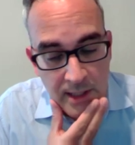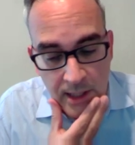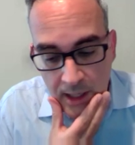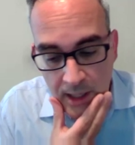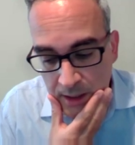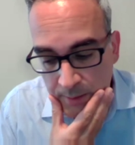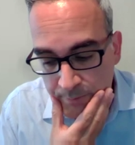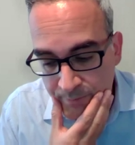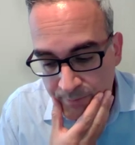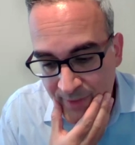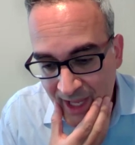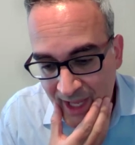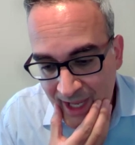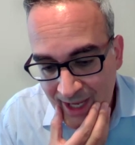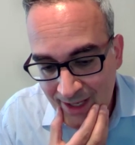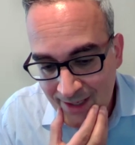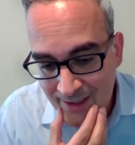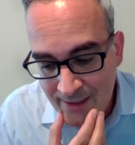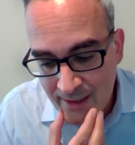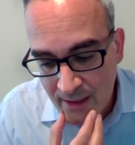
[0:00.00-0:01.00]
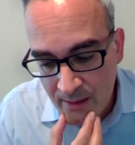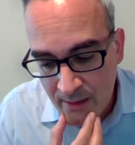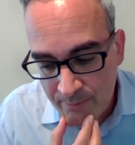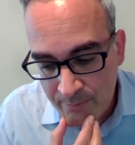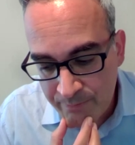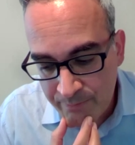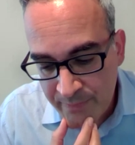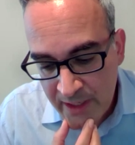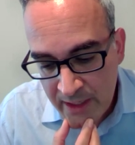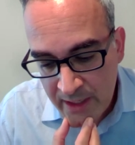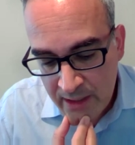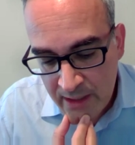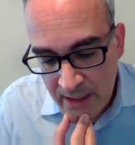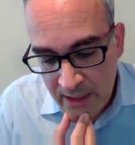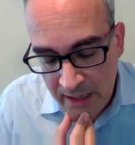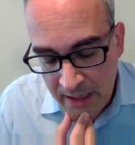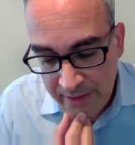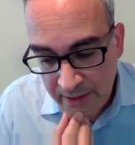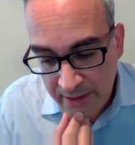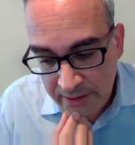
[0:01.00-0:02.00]
Um, and um,
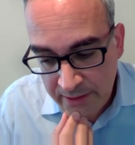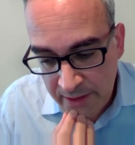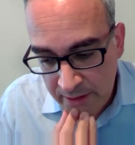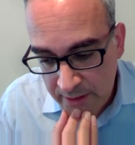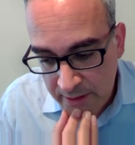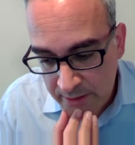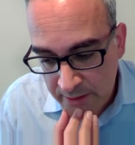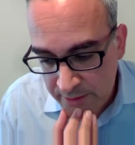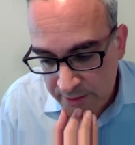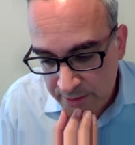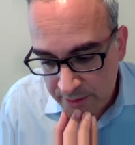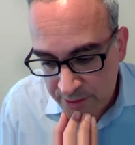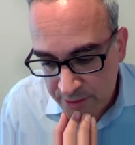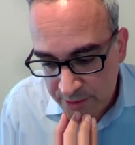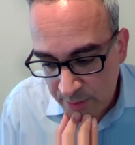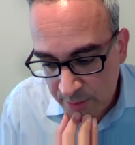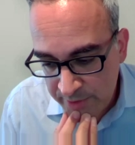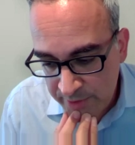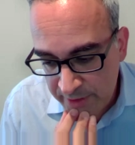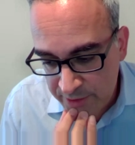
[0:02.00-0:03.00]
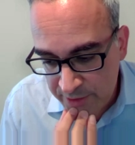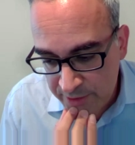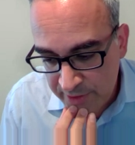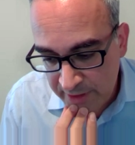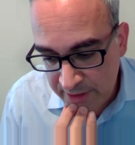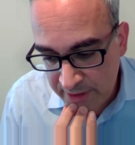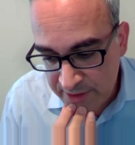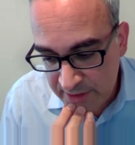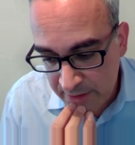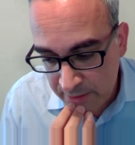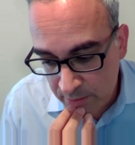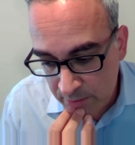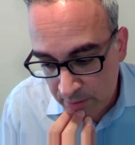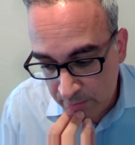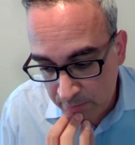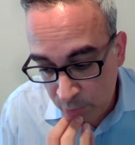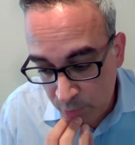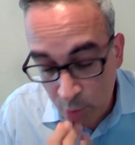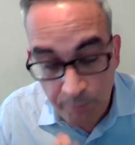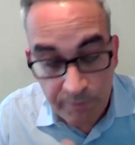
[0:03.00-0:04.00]
I think that some of the things that
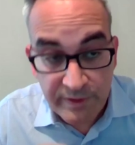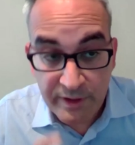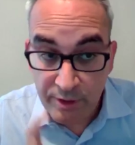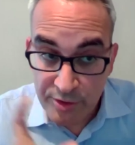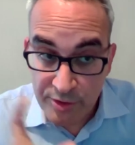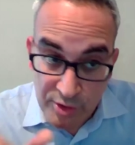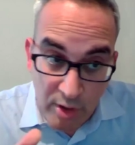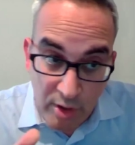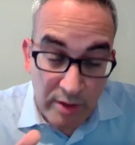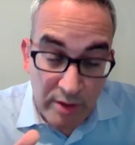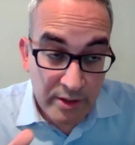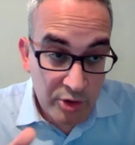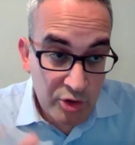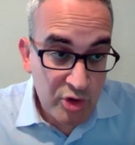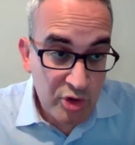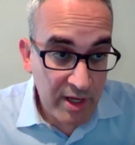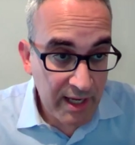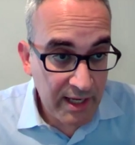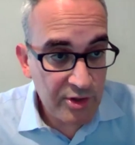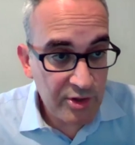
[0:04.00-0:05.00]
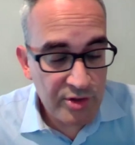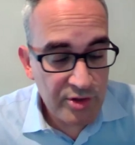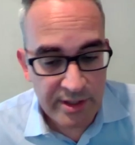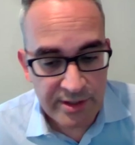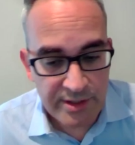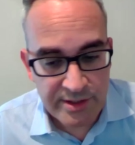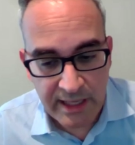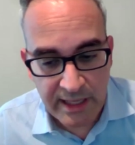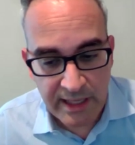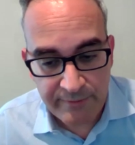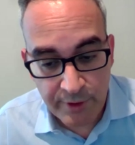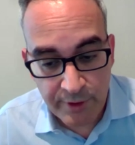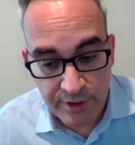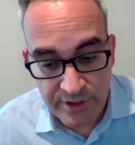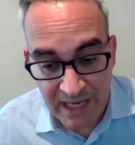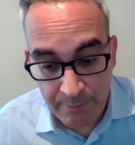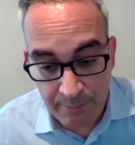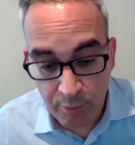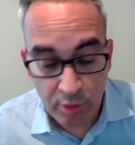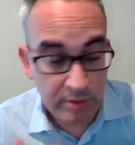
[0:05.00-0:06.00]
hopefully are starting to change is that, for
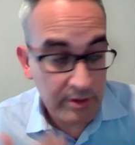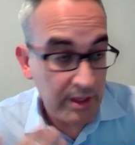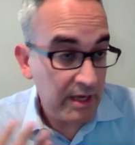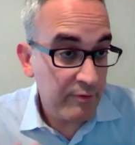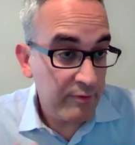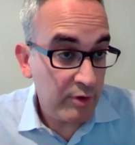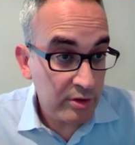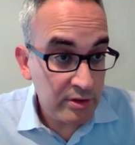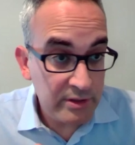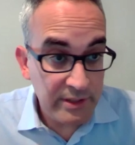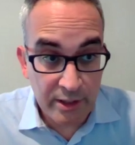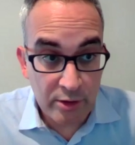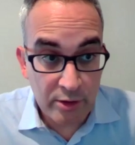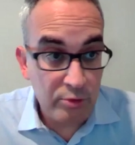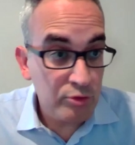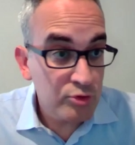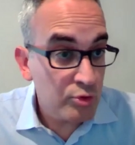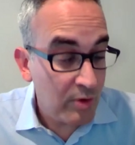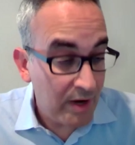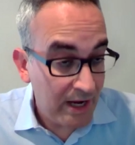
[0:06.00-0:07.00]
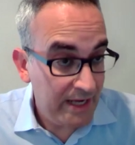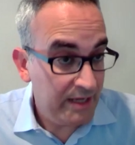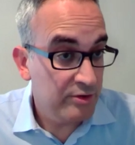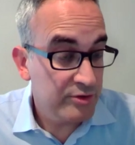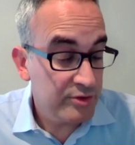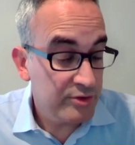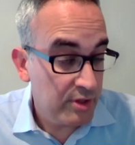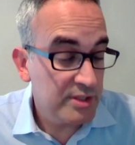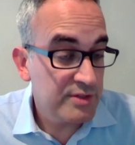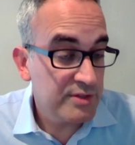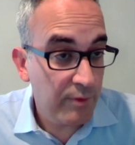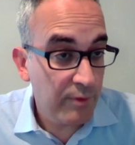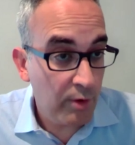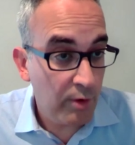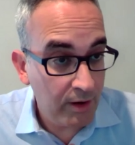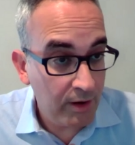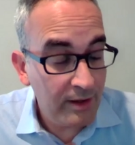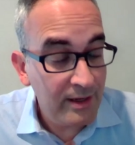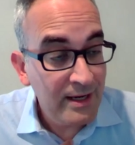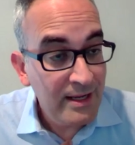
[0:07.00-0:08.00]
example, a lot of our clinical trials thus
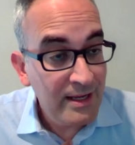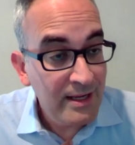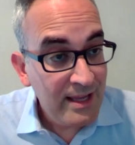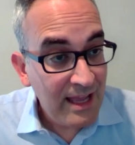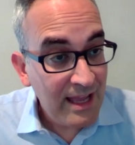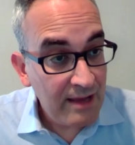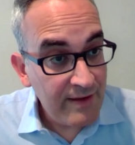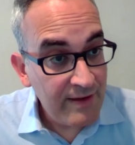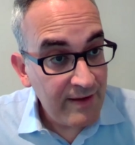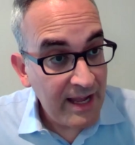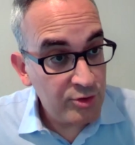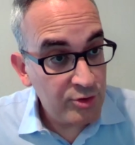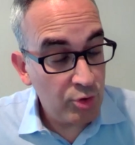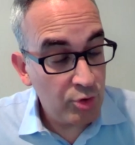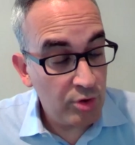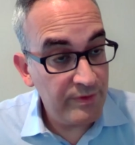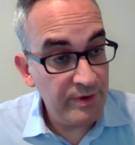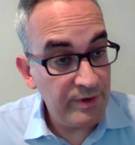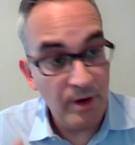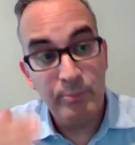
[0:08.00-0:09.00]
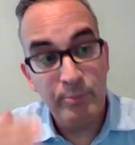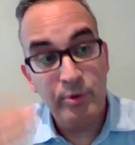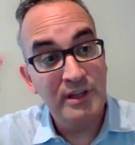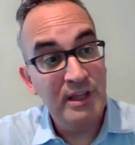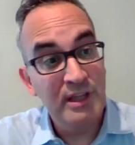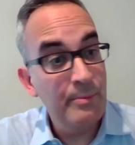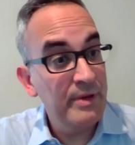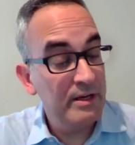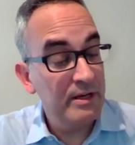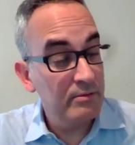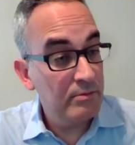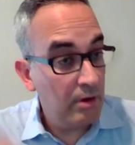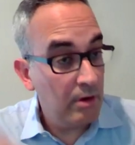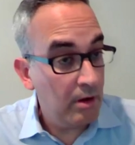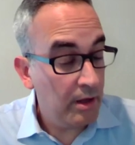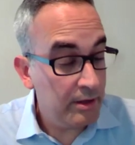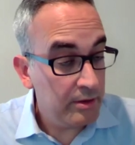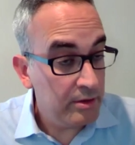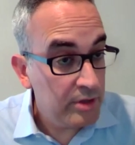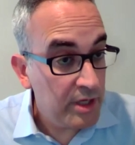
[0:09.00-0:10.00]
far have had sort of an upper limit
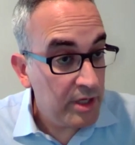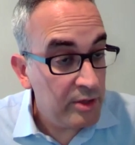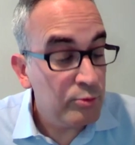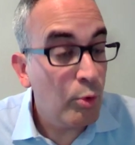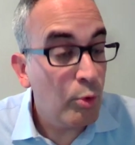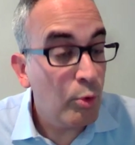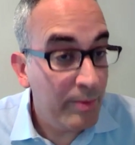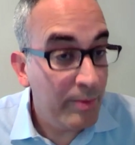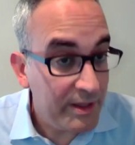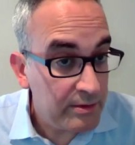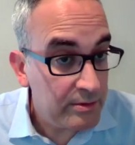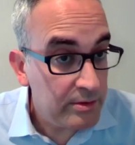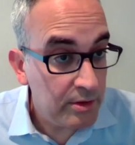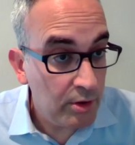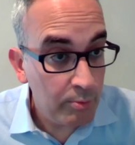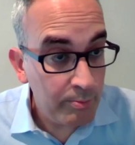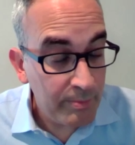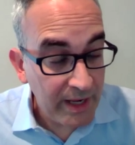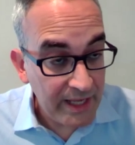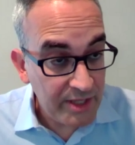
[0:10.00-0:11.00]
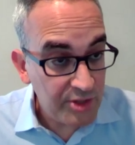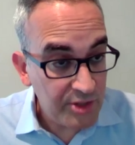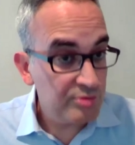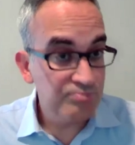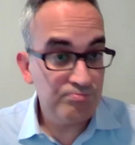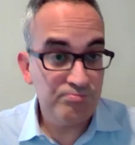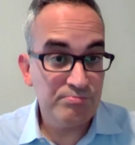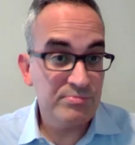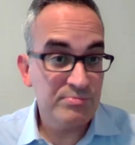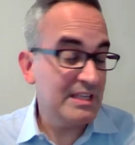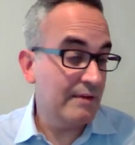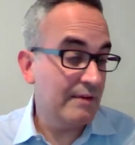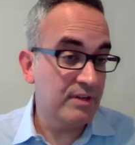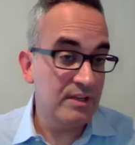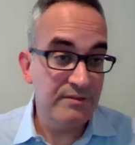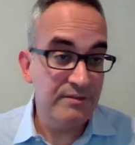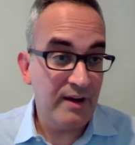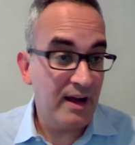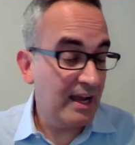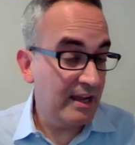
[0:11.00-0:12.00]
on enrollment, you know, age
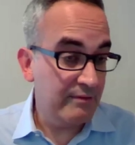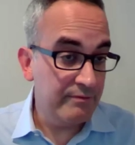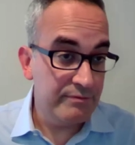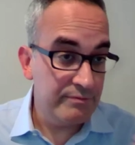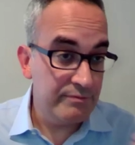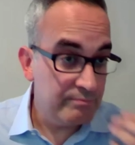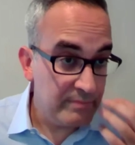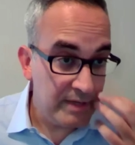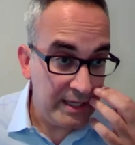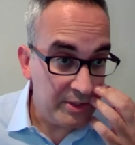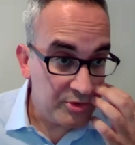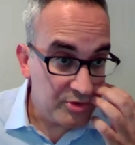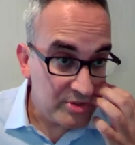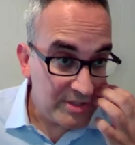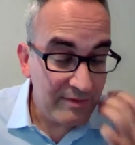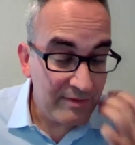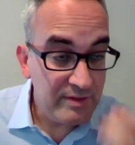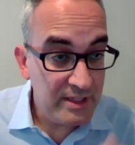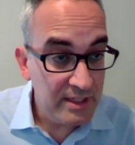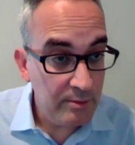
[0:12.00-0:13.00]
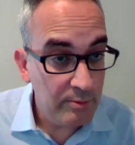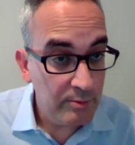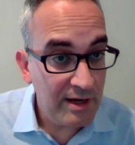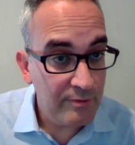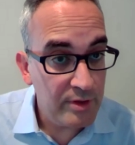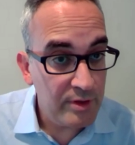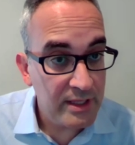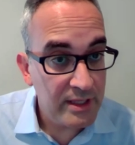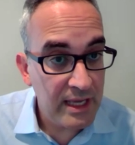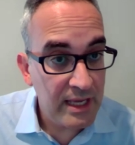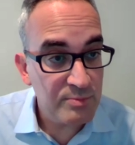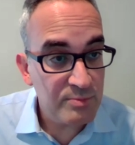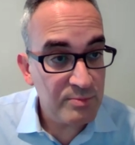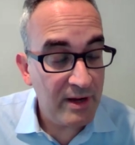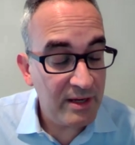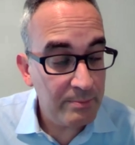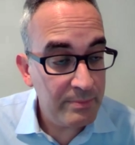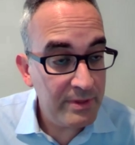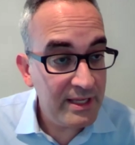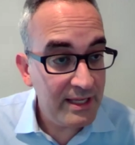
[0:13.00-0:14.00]
75, age 70, whatever the case
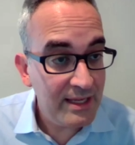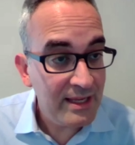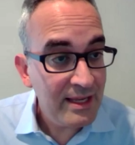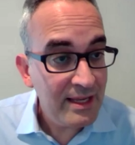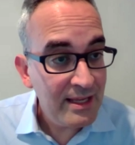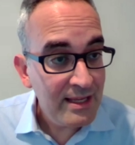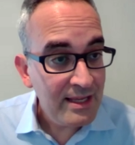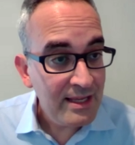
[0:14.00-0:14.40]
might be.